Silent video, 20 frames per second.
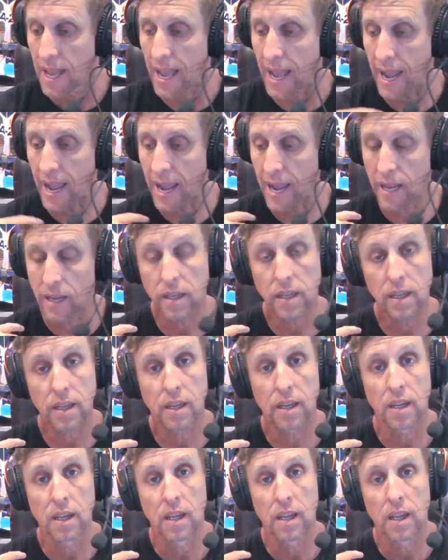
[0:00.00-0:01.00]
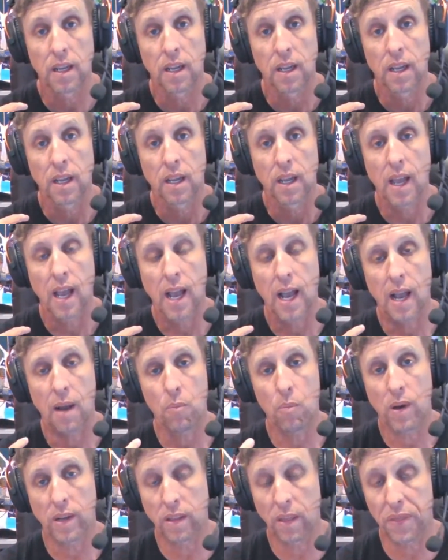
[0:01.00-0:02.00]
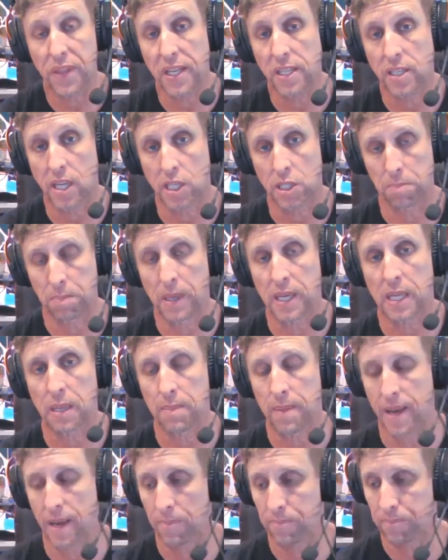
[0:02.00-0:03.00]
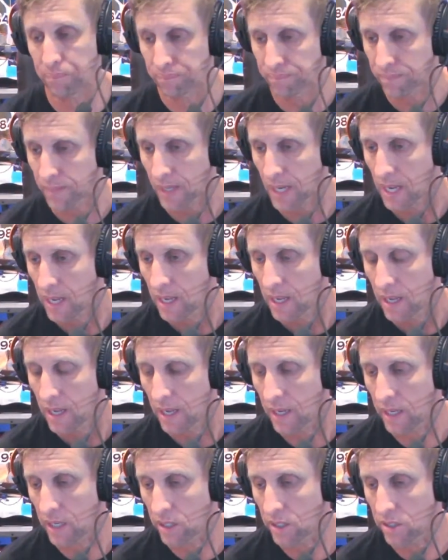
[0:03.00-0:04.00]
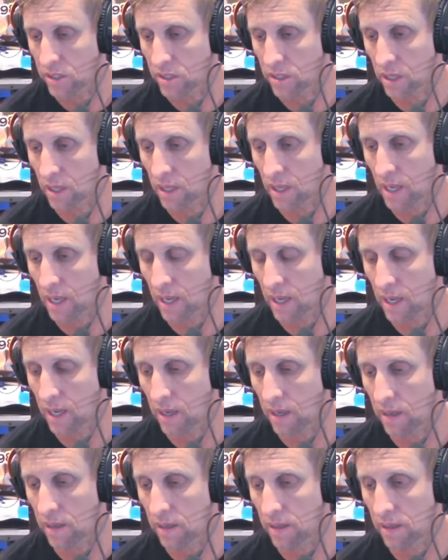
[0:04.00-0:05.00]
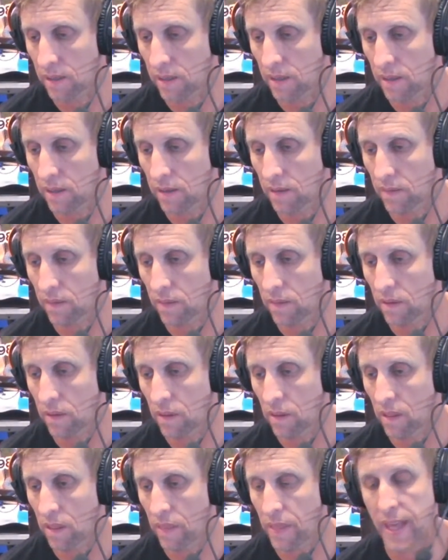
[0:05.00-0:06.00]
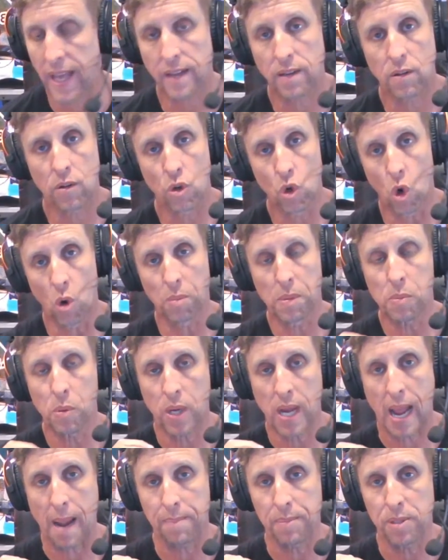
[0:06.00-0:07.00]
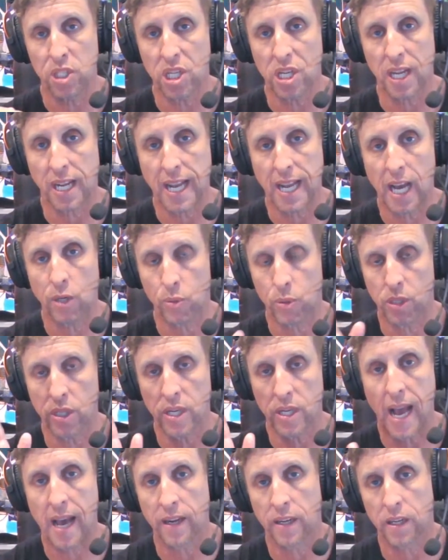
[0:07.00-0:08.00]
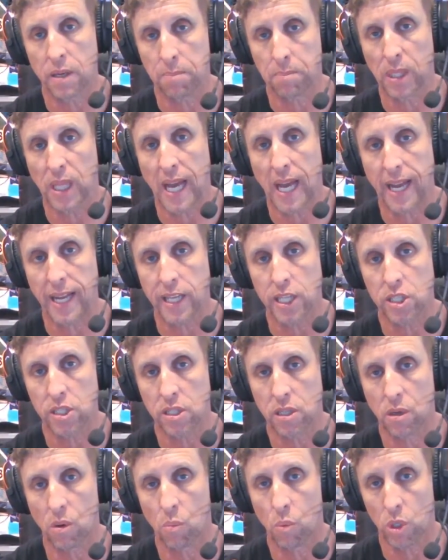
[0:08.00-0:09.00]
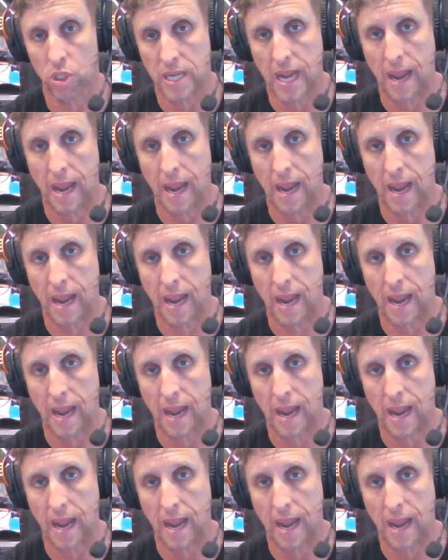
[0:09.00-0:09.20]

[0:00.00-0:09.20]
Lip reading: And one of the things they speak about is that normally what happens in a country that underplays what's